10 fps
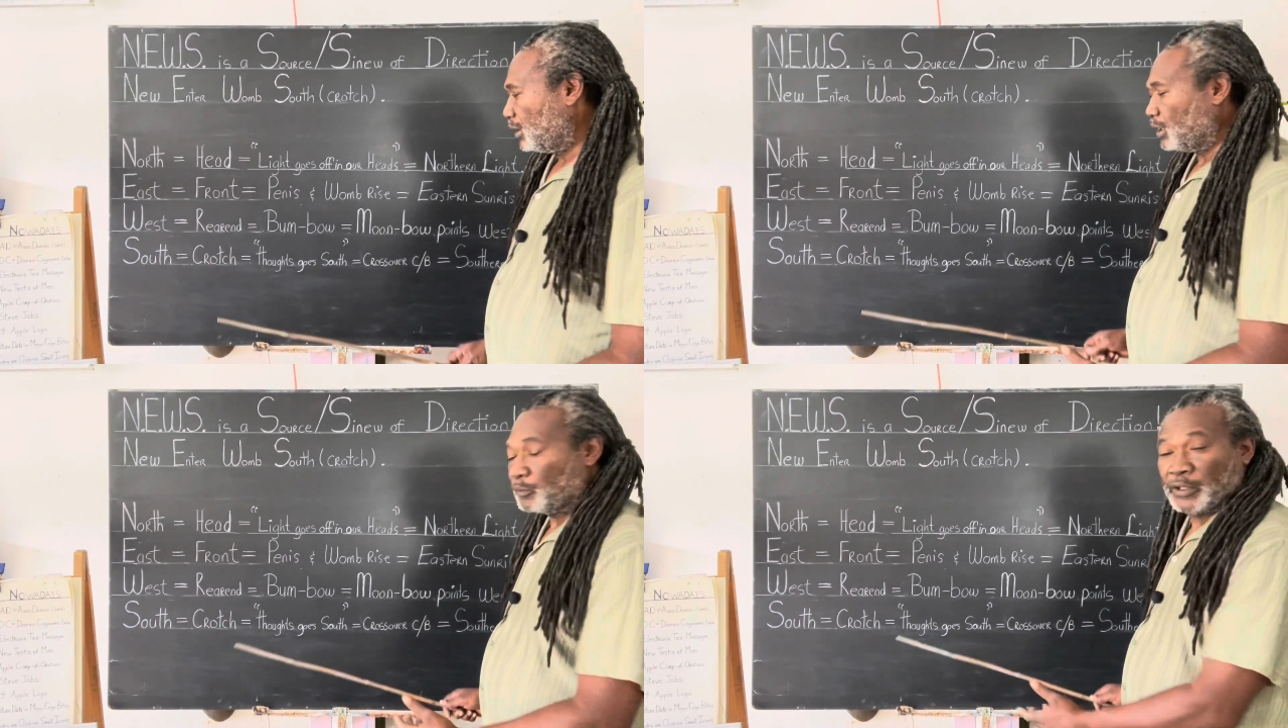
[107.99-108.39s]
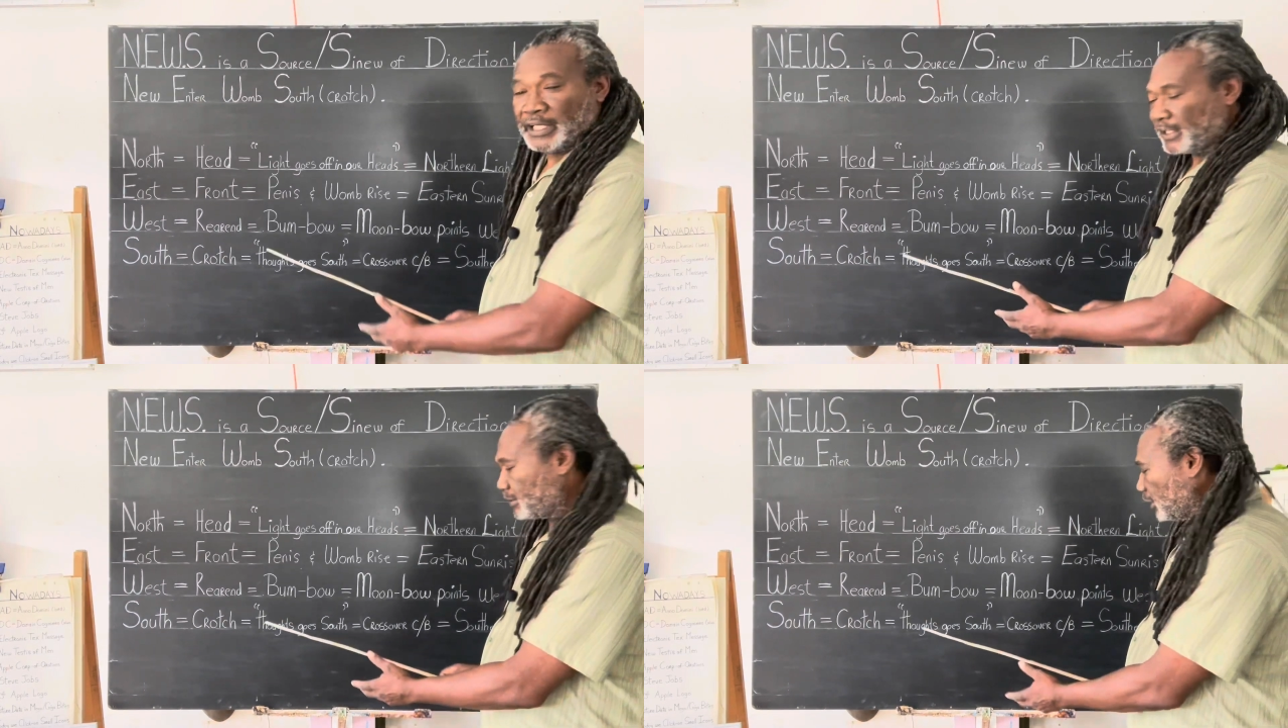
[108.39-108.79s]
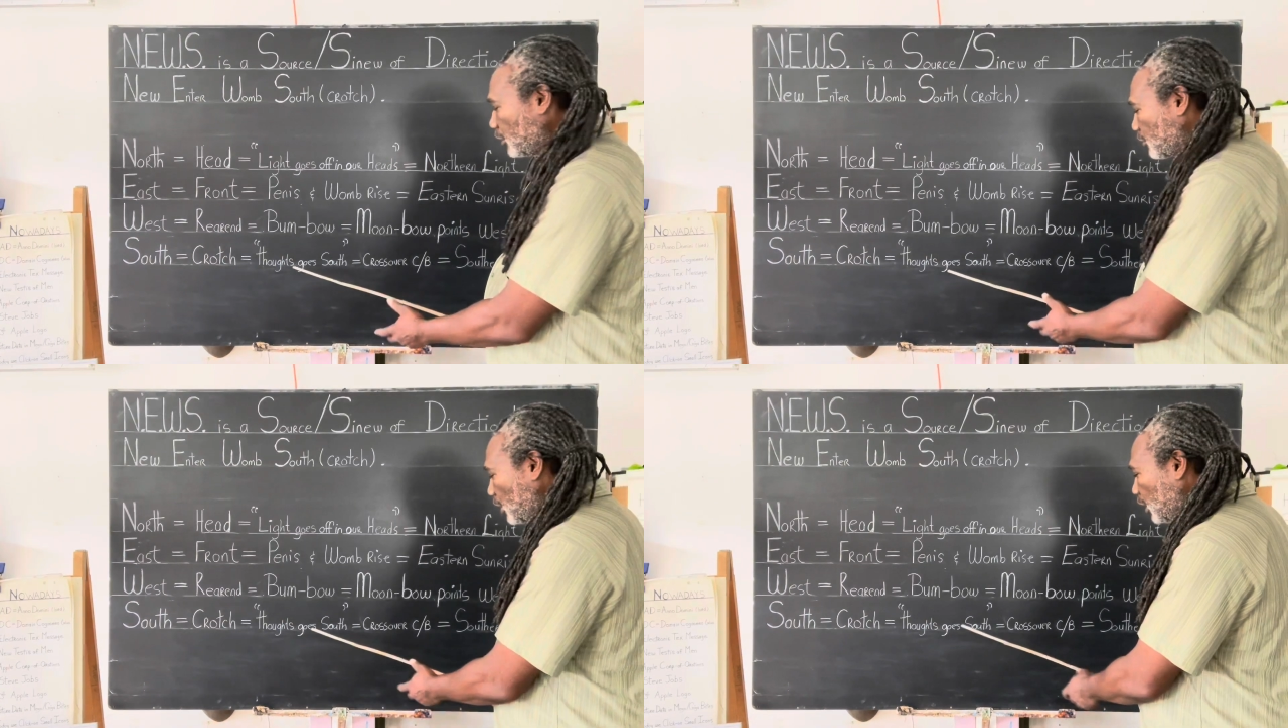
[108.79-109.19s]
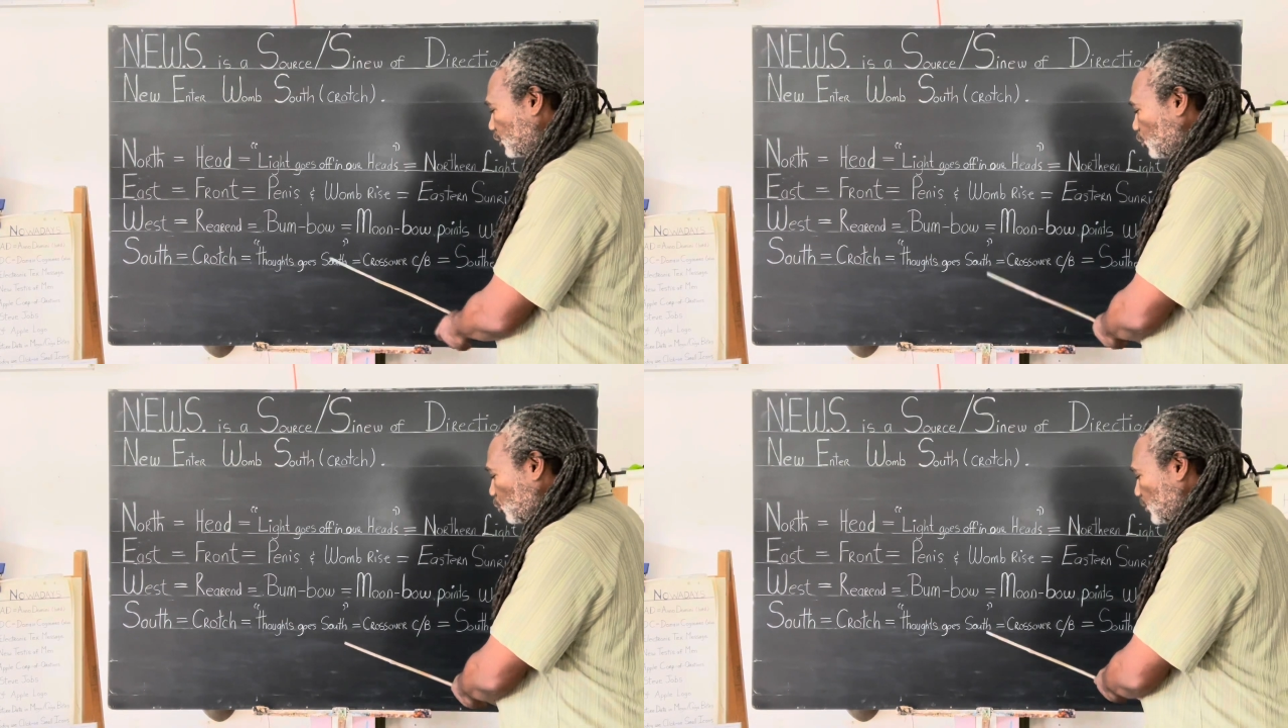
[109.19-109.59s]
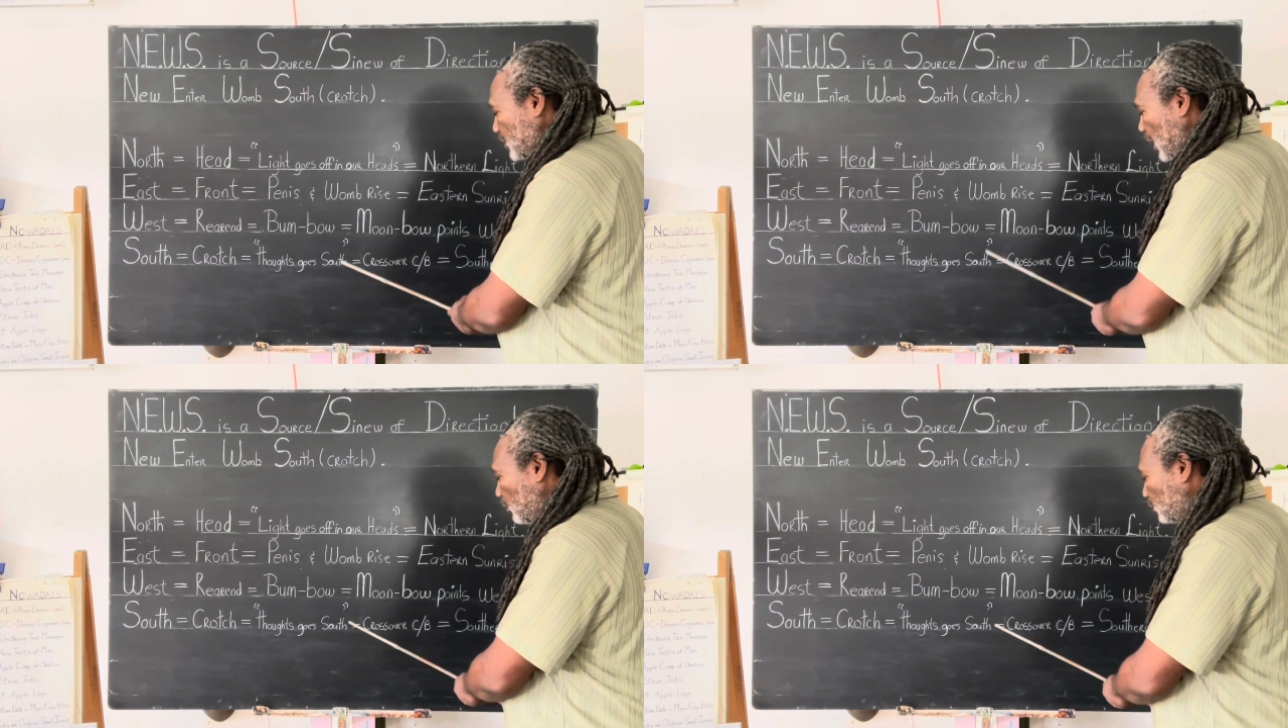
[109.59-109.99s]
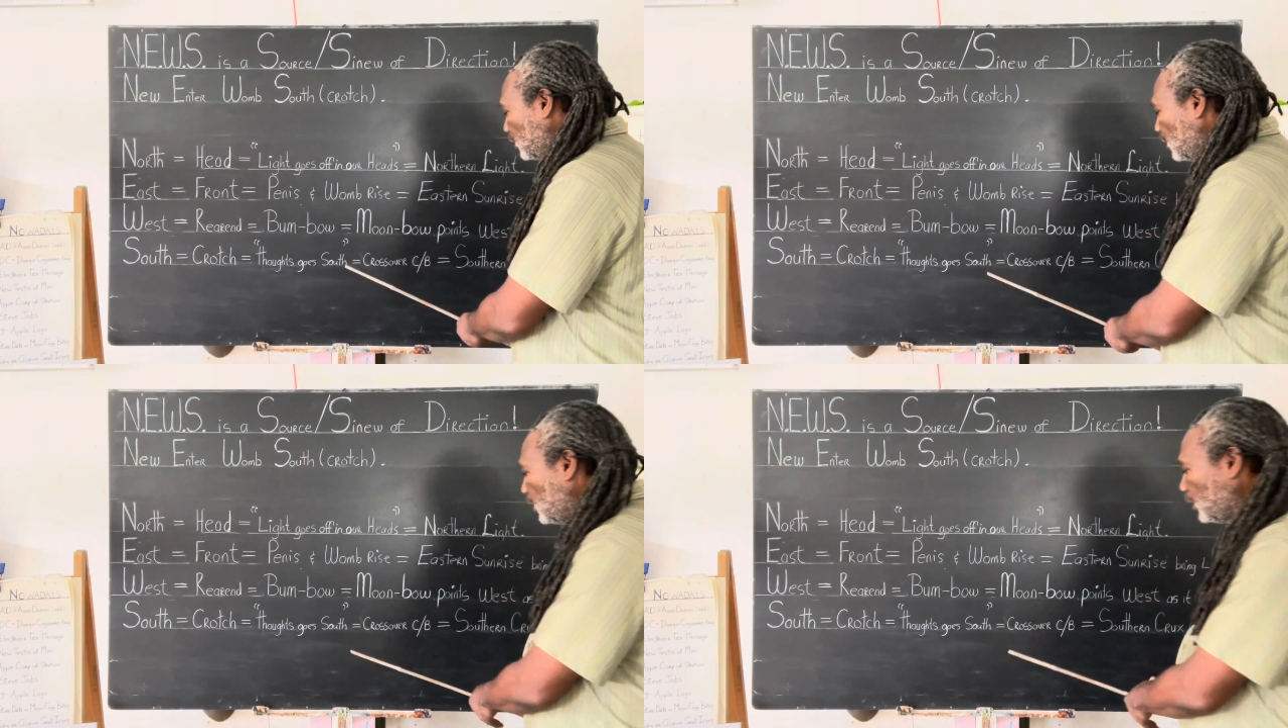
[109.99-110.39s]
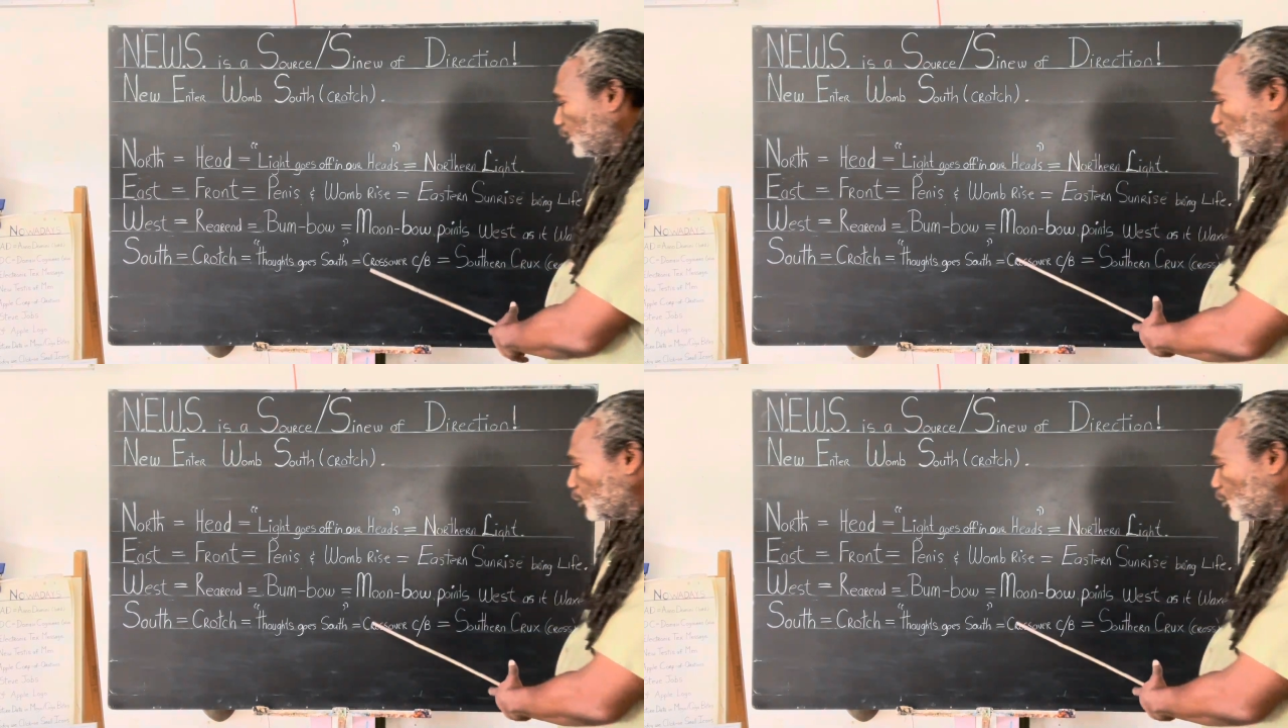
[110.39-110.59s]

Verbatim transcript: And when they say your thoughts go south, it